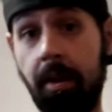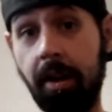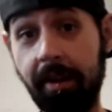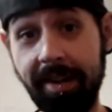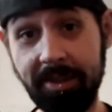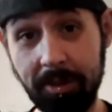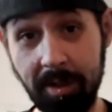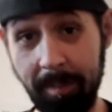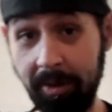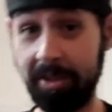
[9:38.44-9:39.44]
Alright, so we're
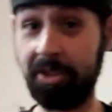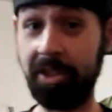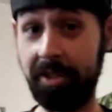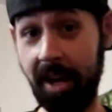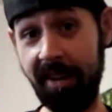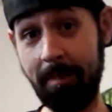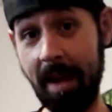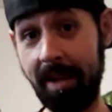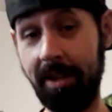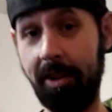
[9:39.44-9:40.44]
about to dive
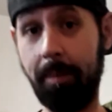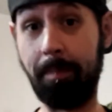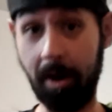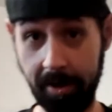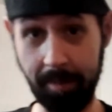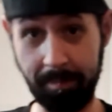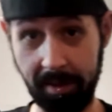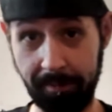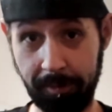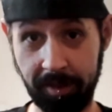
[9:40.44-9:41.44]
back into the bargain
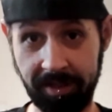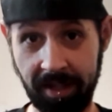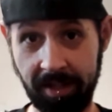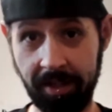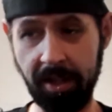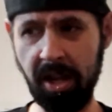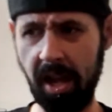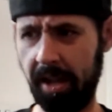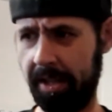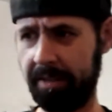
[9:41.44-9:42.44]
bin for a second,
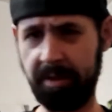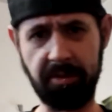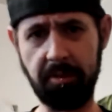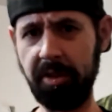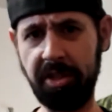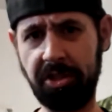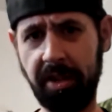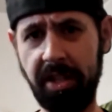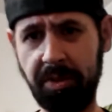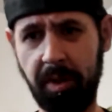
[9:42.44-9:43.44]
and this was a really
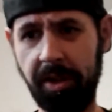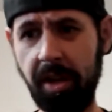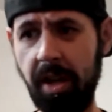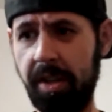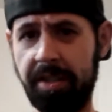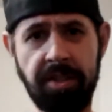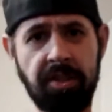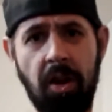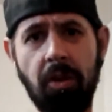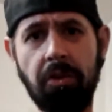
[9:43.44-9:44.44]
strange one. This is
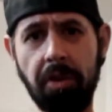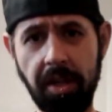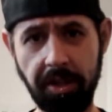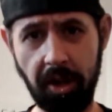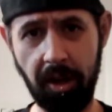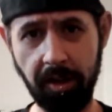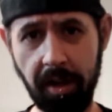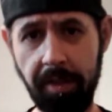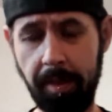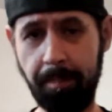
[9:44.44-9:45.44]
called Green Dog,
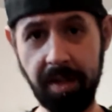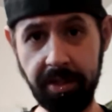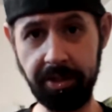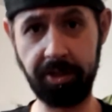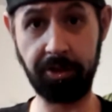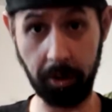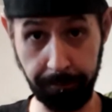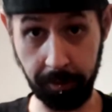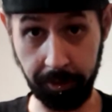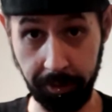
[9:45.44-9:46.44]
the Beach
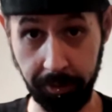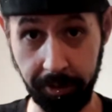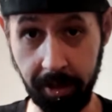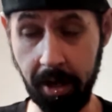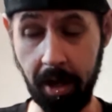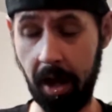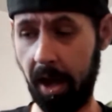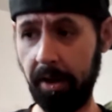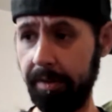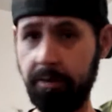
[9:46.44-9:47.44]
Surfer Dude.
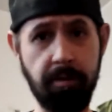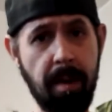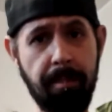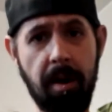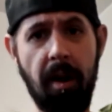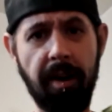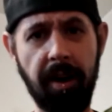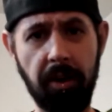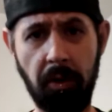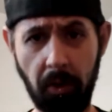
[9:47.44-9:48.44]
I don't even remember how I
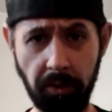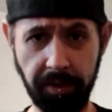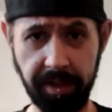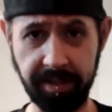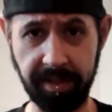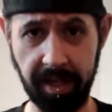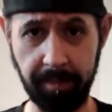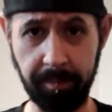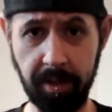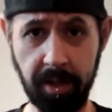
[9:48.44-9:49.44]
got a hold of this
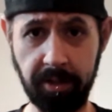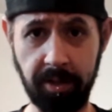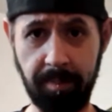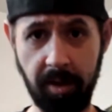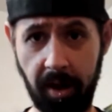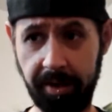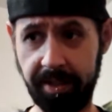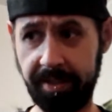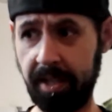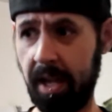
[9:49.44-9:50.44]
game, to be
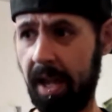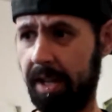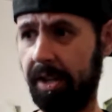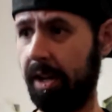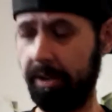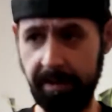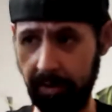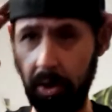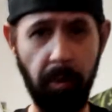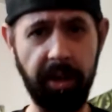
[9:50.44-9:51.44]
honest, and I don't even
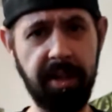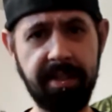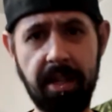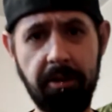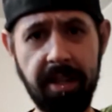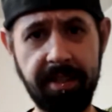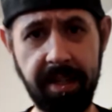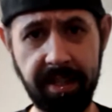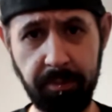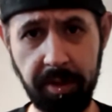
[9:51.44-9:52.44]
know what it is that
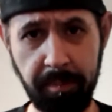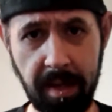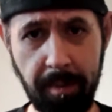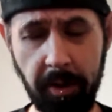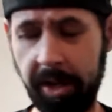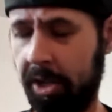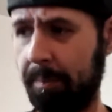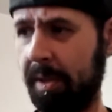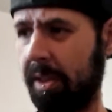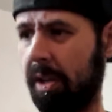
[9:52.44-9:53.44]
resonates with me about it. It could
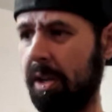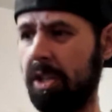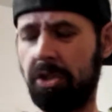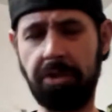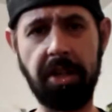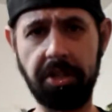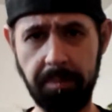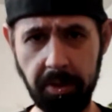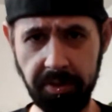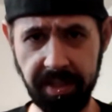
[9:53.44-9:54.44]
be the strange
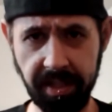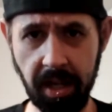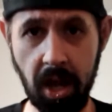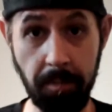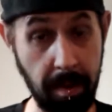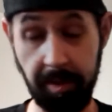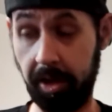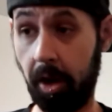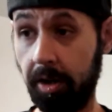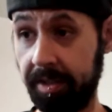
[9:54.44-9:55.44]
music, maybe
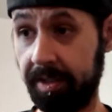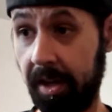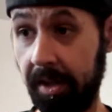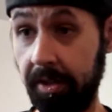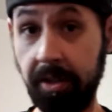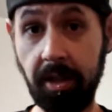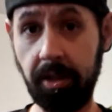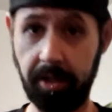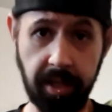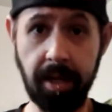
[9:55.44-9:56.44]
the art style.
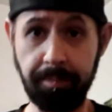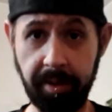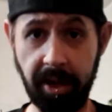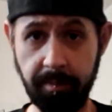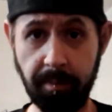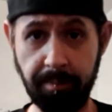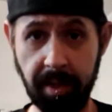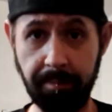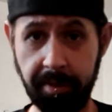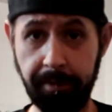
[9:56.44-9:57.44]
The gameplay I remember
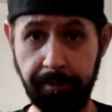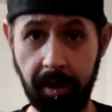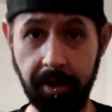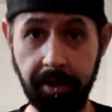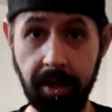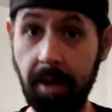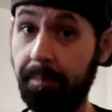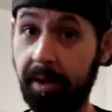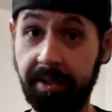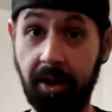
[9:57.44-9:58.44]
being pretty fun,
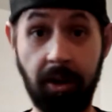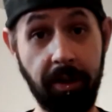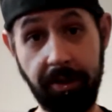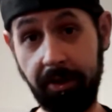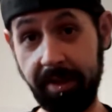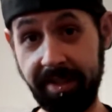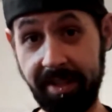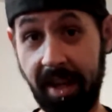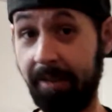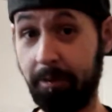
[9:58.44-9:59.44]
but all I know is
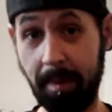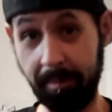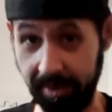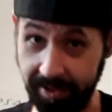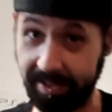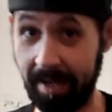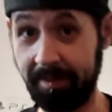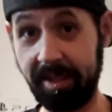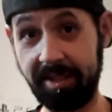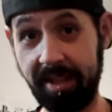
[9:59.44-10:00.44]
I remember this game
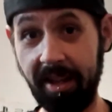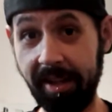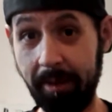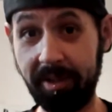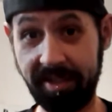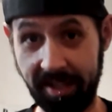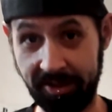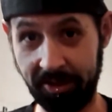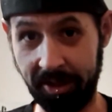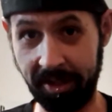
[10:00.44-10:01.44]
to this day like it was
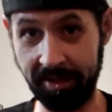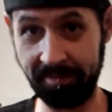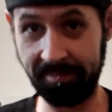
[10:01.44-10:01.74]
yesterday.